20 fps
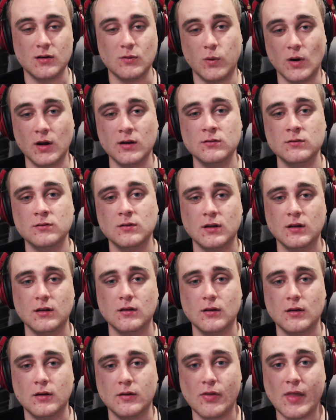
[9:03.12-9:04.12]
One,
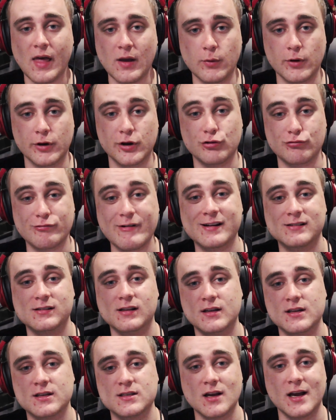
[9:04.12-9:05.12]
they were
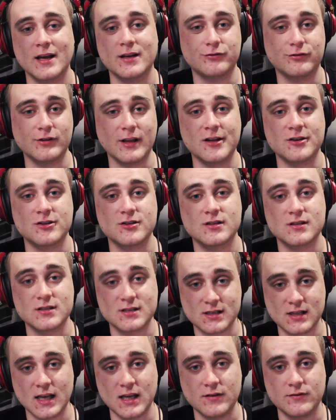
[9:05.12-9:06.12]
correctly designed flange
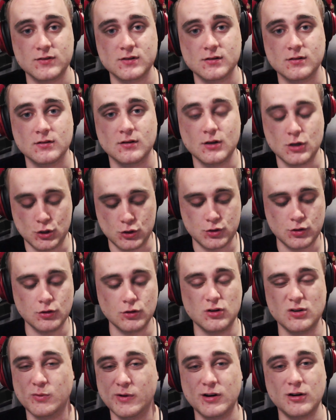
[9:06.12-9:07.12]
sleeves.
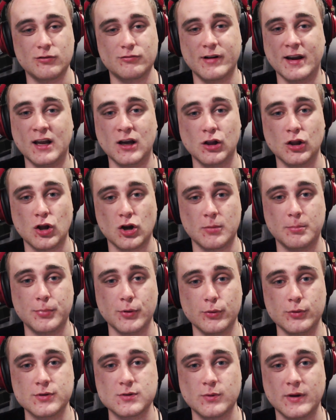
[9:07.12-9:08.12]
Two, we're not running a lot of
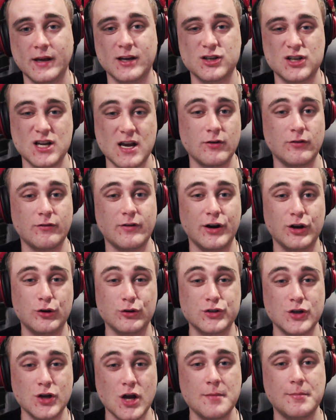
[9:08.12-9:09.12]
boost. We actually have a very
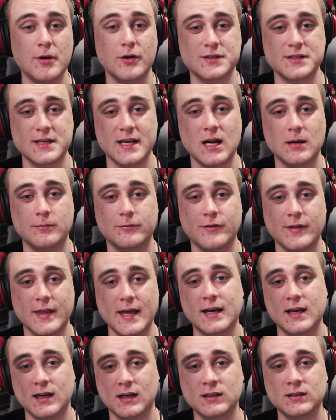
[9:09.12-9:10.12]
good turbo setup for
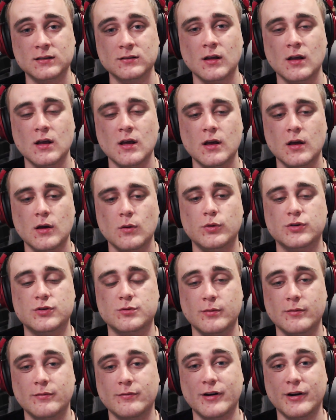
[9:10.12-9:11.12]
that car,
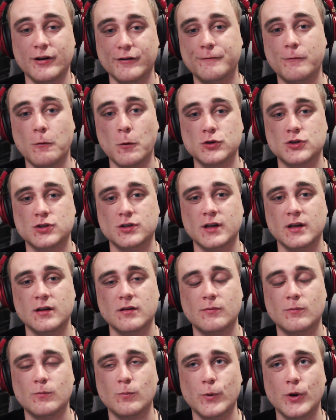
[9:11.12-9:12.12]
which we've been very
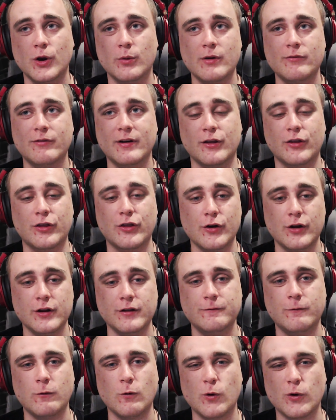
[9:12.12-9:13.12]
fortunate. We're running
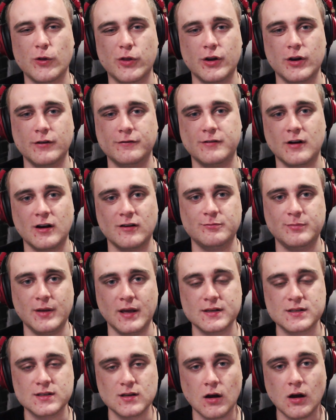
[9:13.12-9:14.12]
34, 35
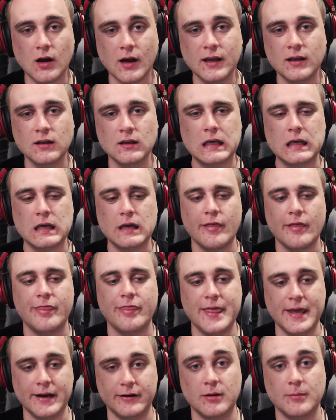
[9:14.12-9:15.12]
PSI,
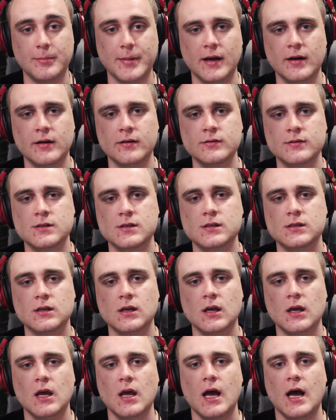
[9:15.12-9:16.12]
thereabouts.
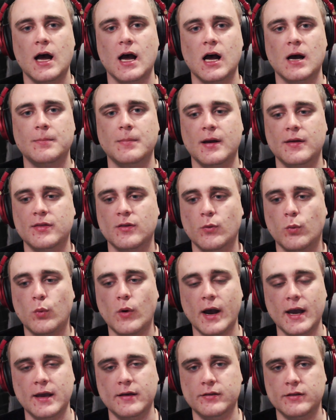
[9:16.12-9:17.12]
And the
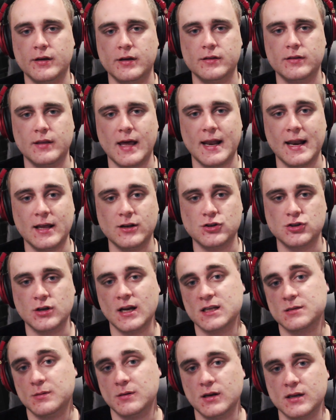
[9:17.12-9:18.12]
way that
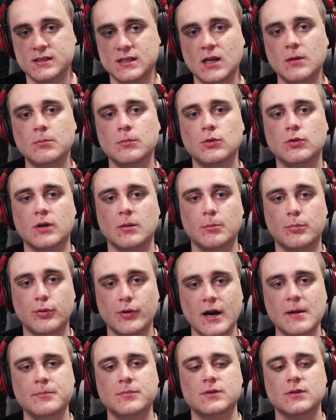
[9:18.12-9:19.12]
engine has been assembled and
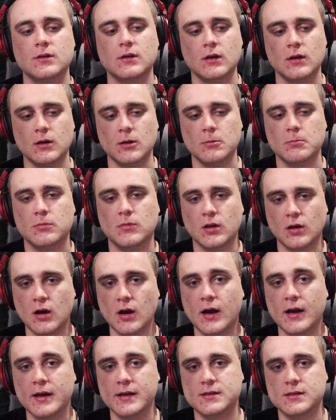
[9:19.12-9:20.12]
prepped, the
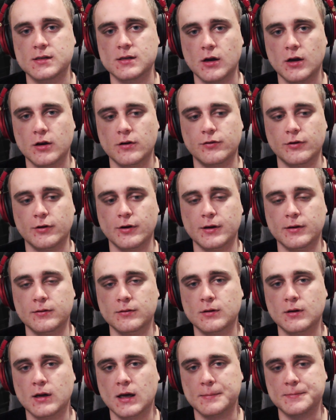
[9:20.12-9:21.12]
guys over
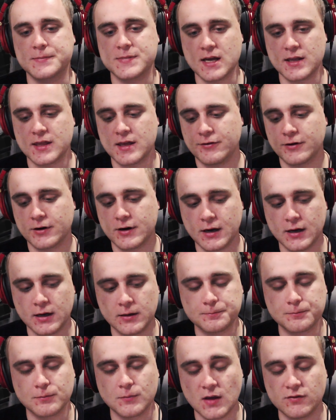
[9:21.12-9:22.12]
in South
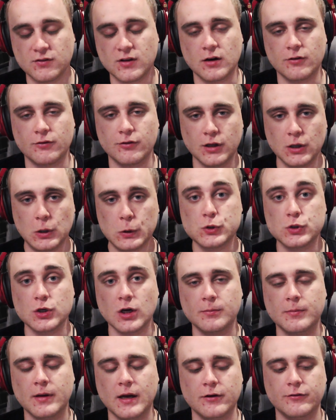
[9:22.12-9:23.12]
Africa have done a really good
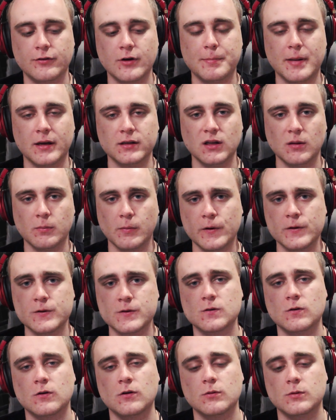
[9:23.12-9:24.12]
job over at Bundler
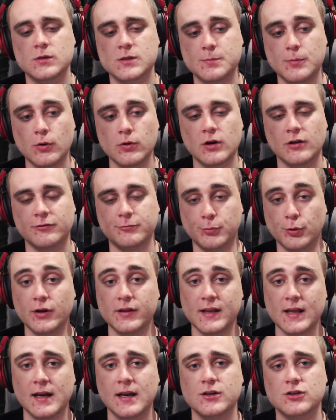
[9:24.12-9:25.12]
Motorsport of
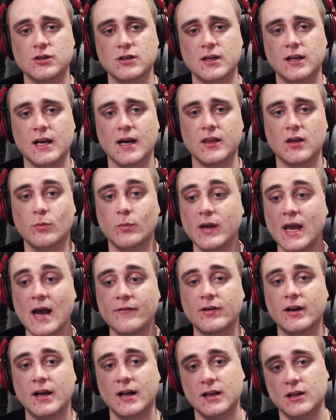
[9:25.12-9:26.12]
putting that engine together, and we
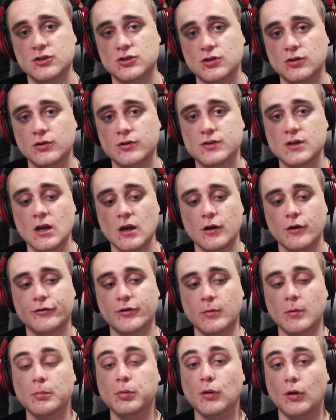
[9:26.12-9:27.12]
haven't had issues
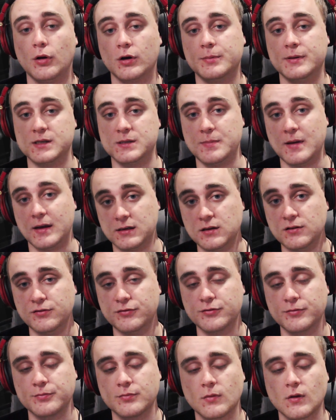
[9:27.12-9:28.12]
from a block
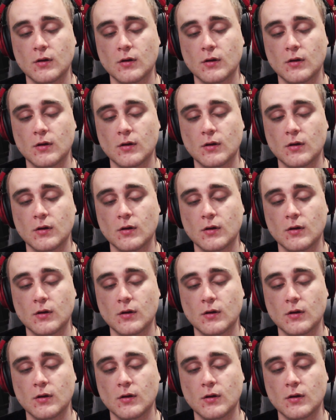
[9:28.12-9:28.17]
perspective.